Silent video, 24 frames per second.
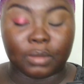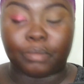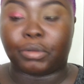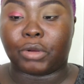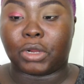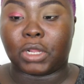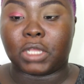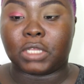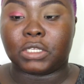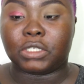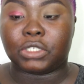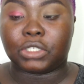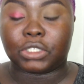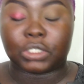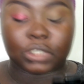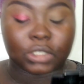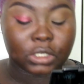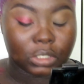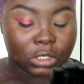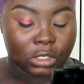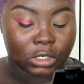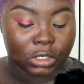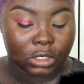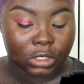
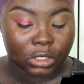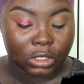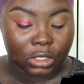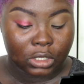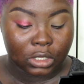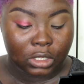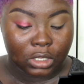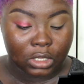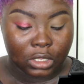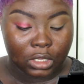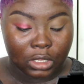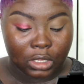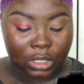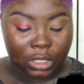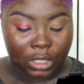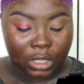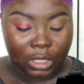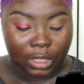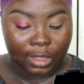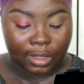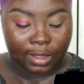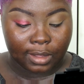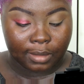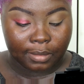brush.
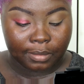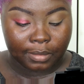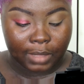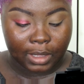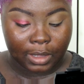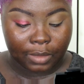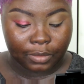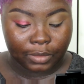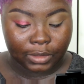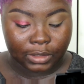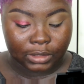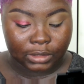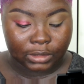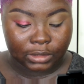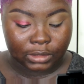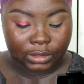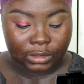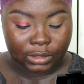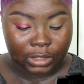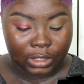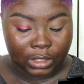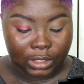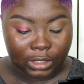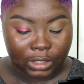I want to
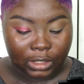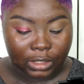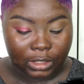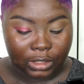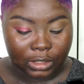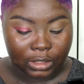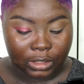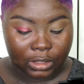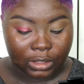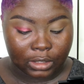see.